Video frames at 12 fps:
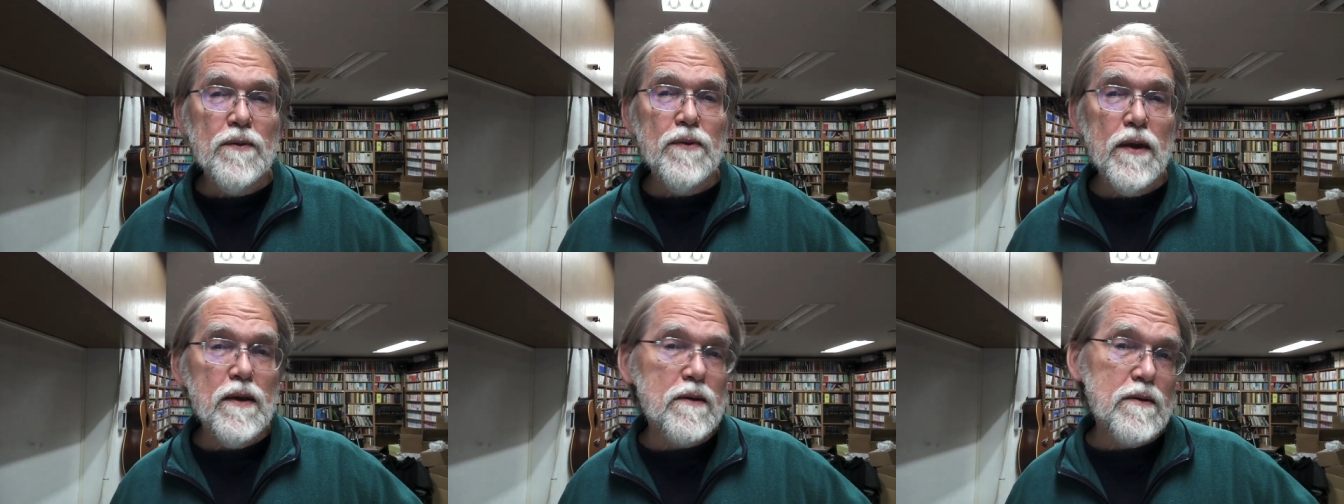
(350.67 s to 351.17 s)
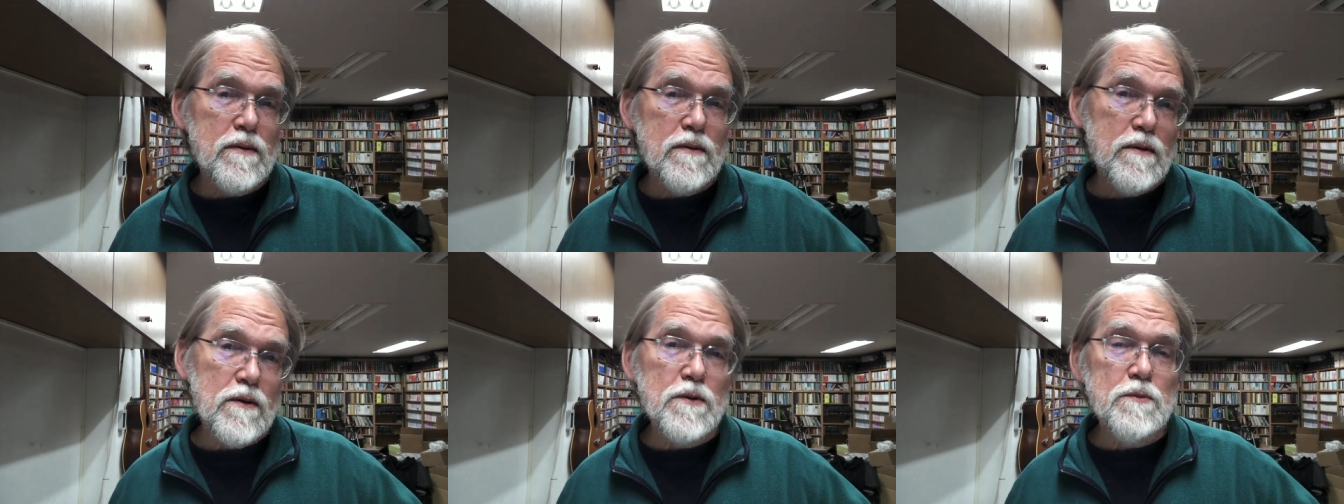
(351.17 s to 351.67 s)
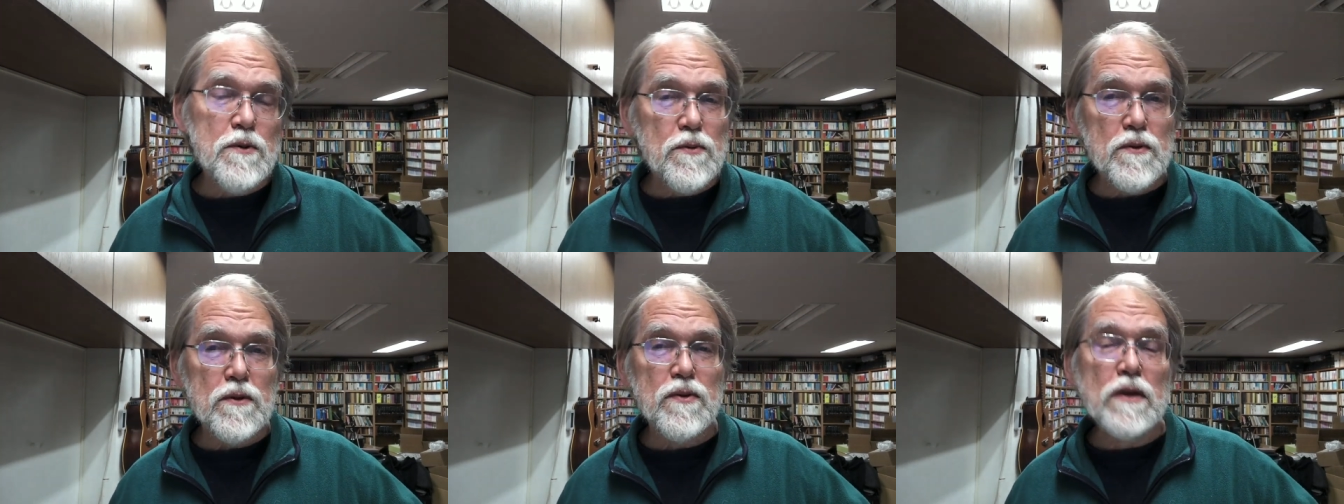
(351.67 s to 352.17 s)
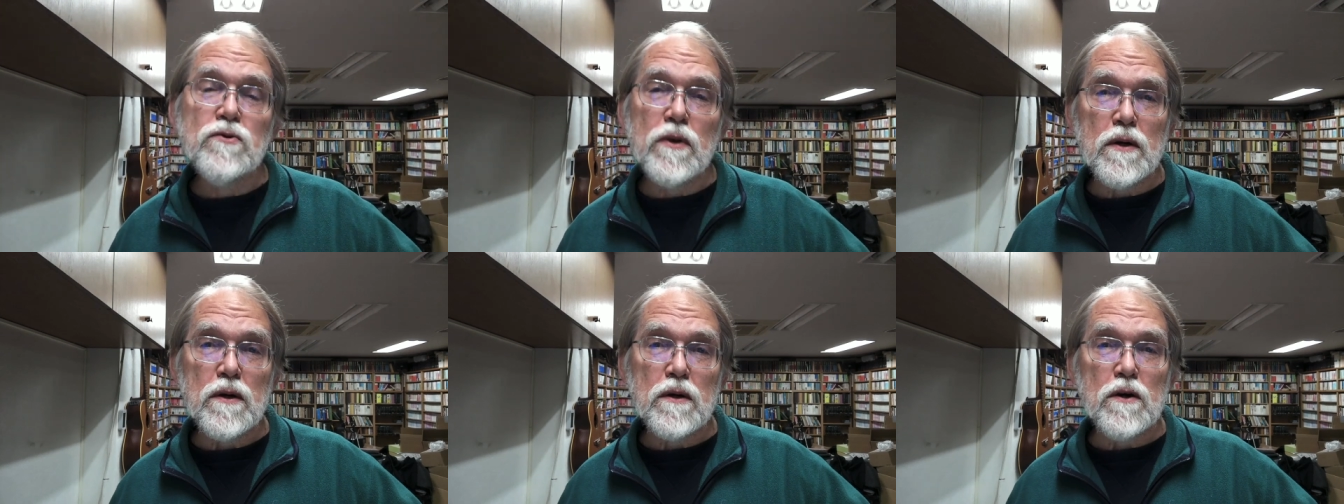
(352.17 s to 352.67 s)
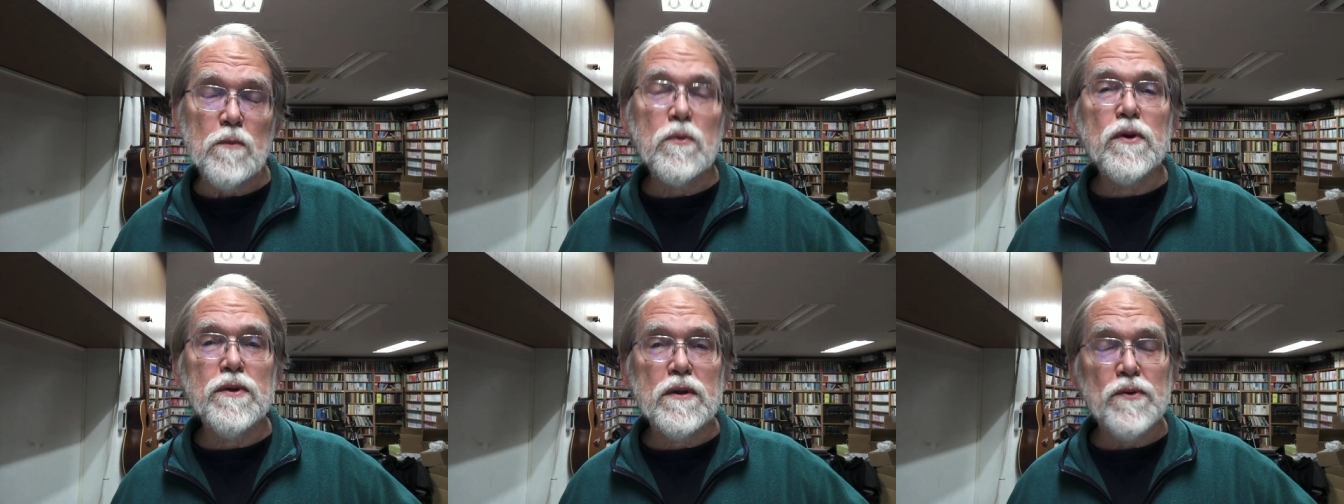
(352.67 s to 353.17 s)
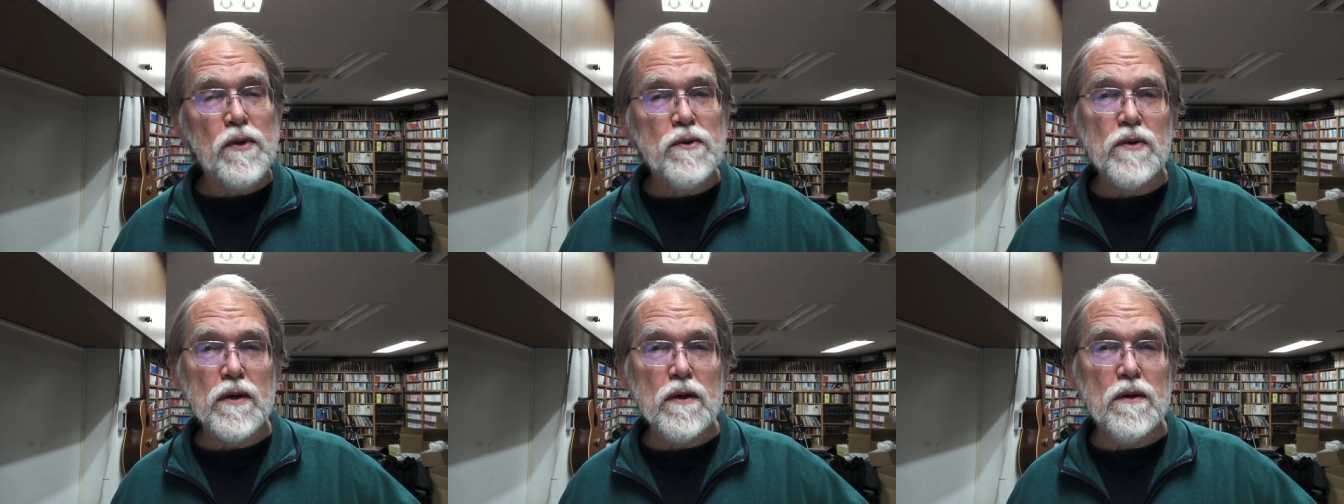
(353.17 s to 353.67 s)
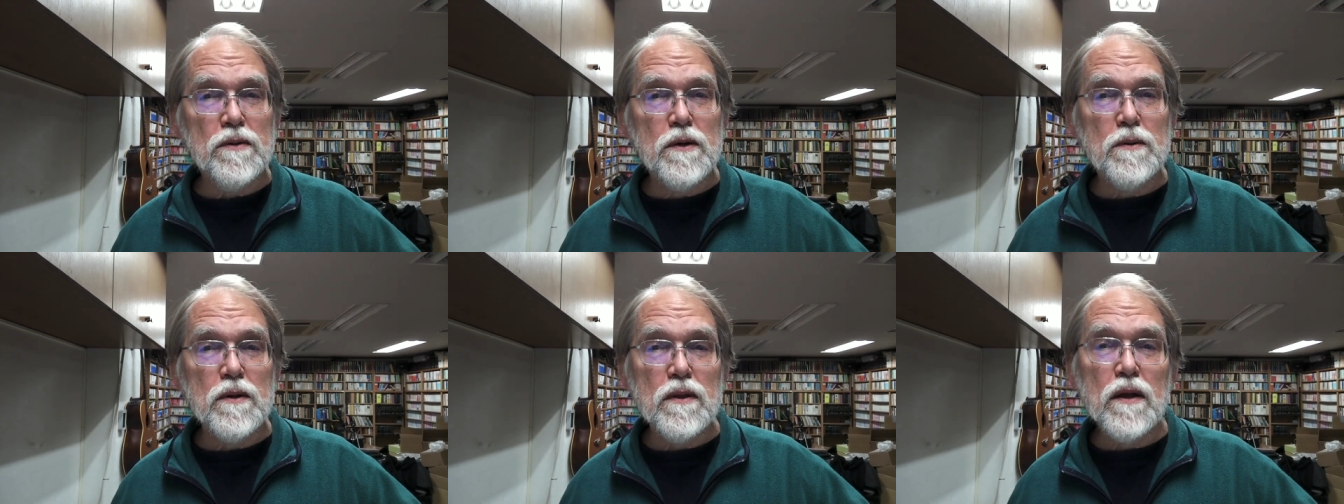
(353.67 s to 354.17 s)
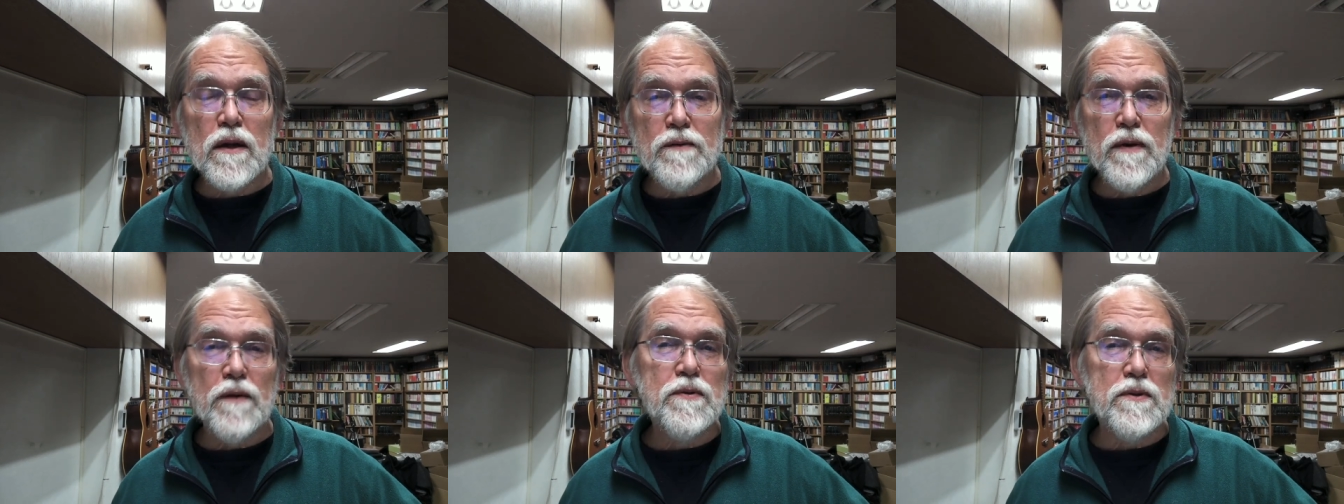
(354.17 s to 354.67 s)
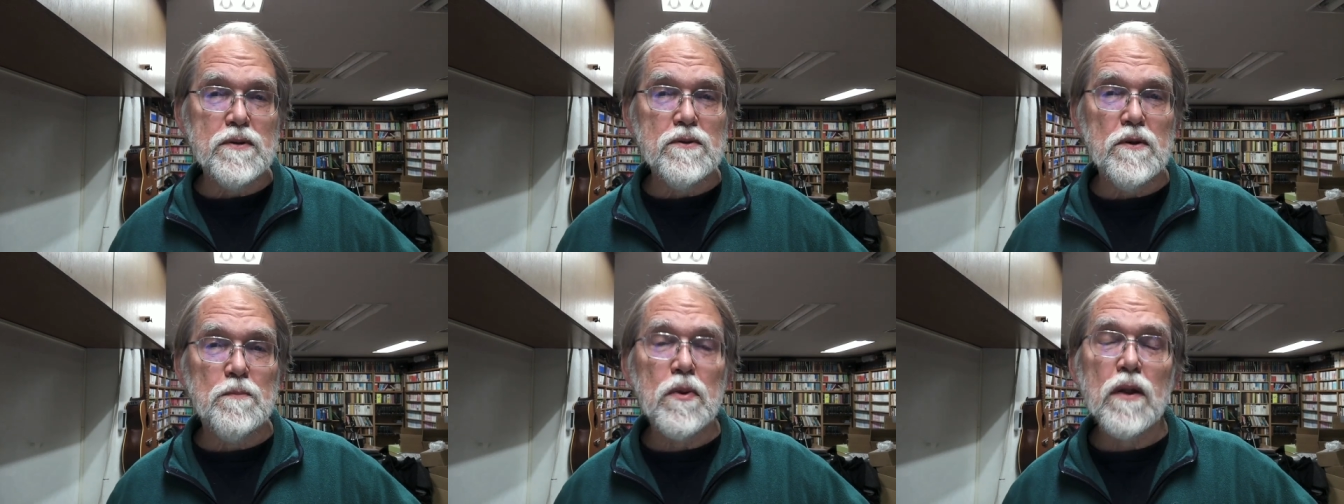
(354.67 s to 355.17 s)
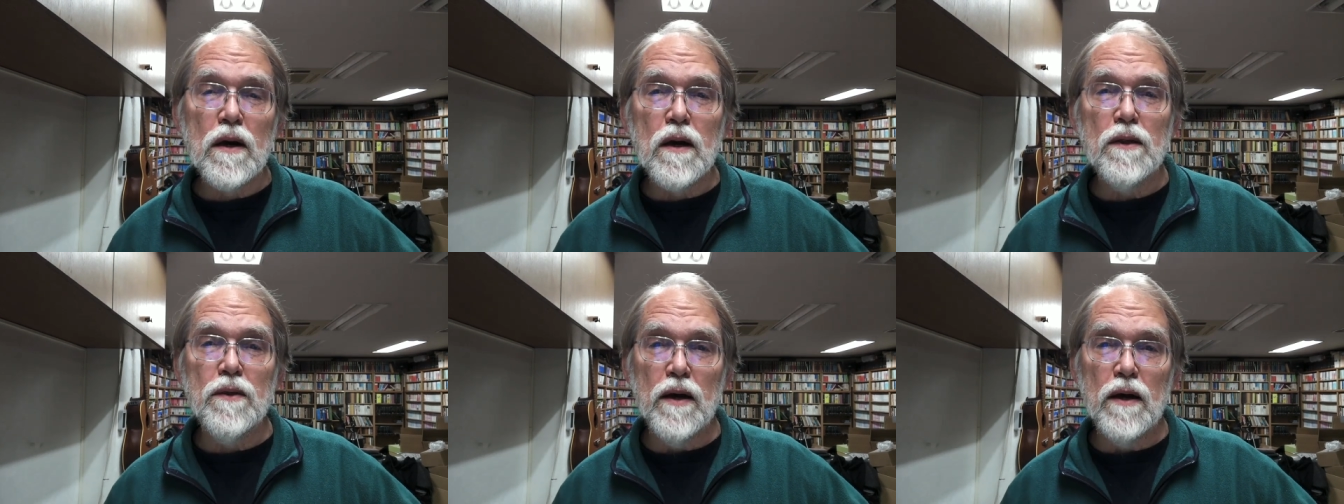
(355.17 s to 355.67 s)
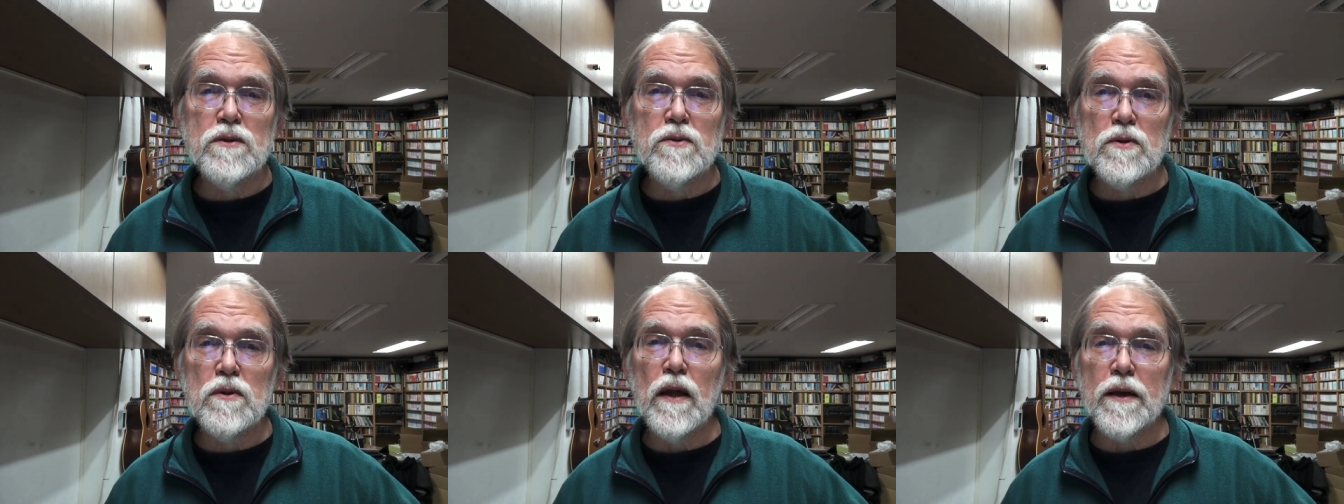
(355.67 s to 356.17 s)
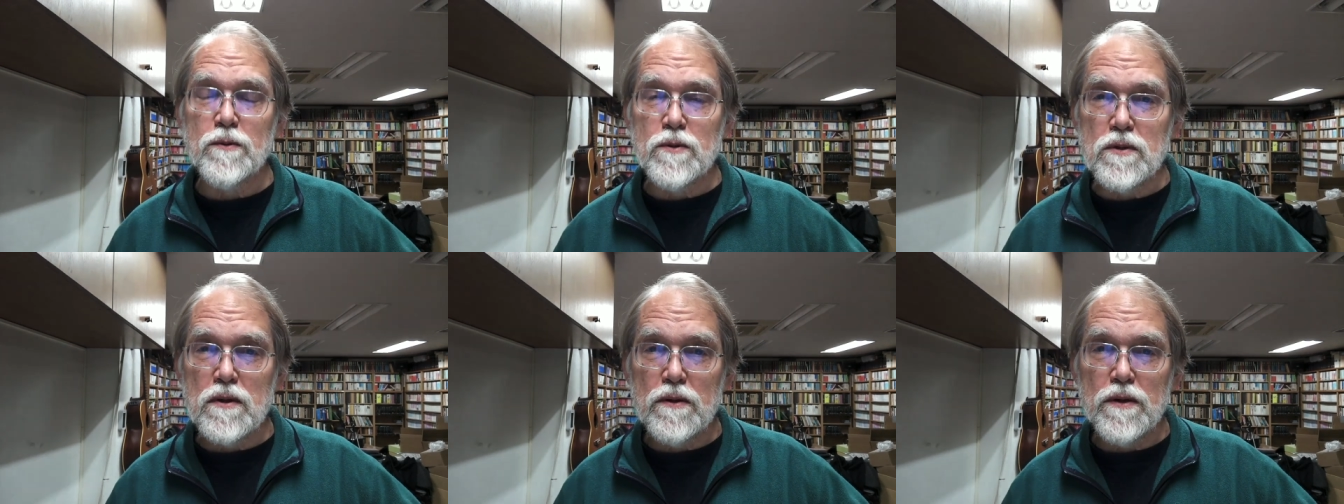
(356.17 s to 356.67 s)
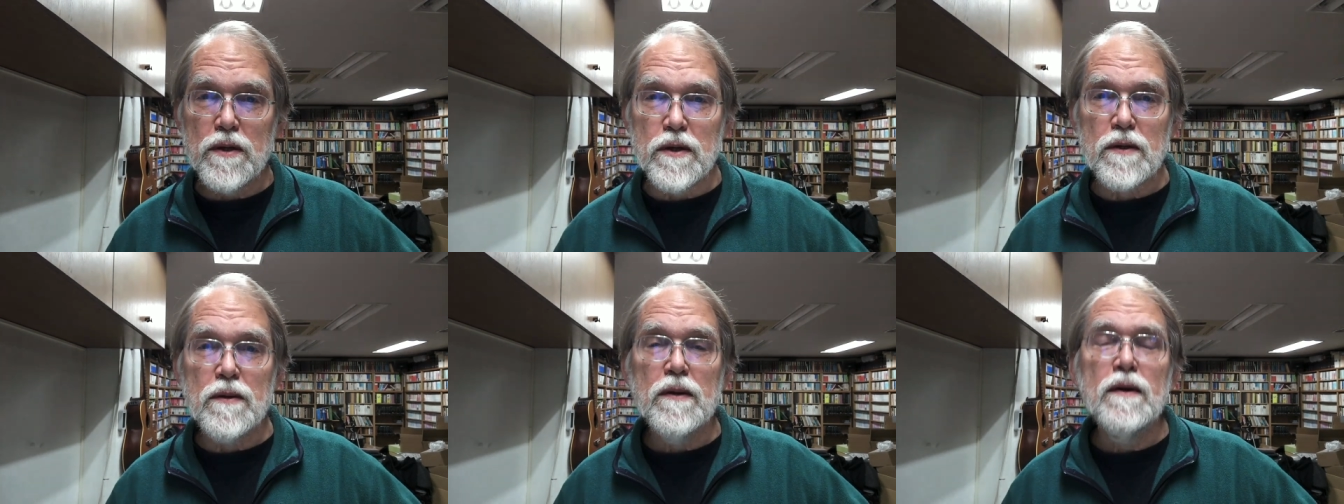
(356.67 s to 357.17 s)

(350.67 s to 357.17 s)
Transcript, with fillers: then, you know, this is a century ago, more than a century ago, there were a lot of efforts to apply that to language learning.